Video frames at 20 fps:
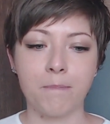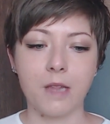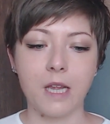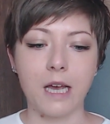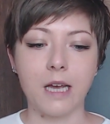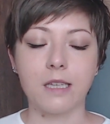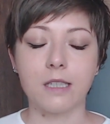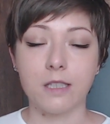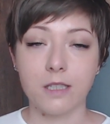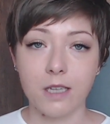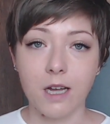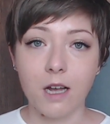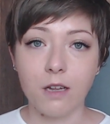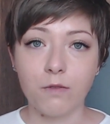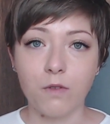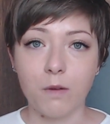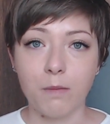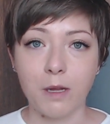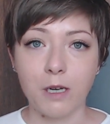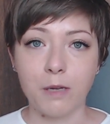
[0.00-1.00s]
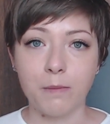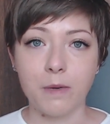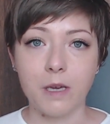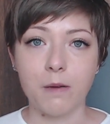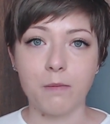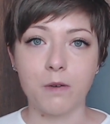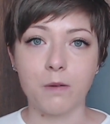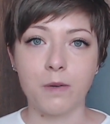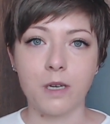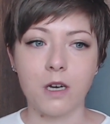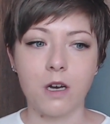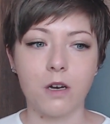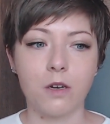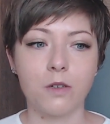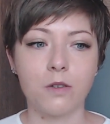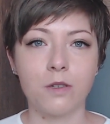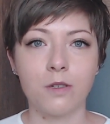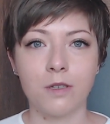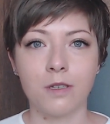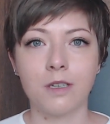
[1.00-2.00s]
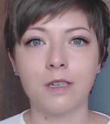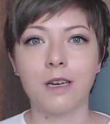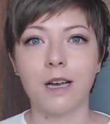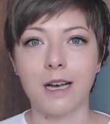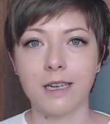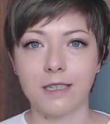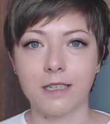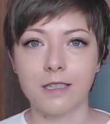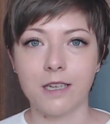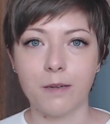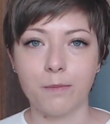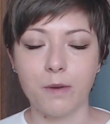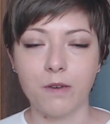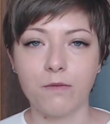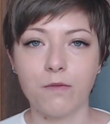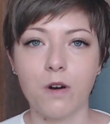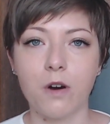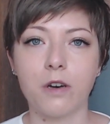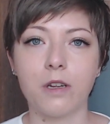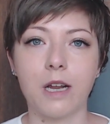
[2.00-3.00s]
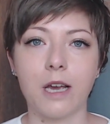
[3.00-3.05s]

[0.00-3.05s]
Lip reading: can start for many people, because as I said before,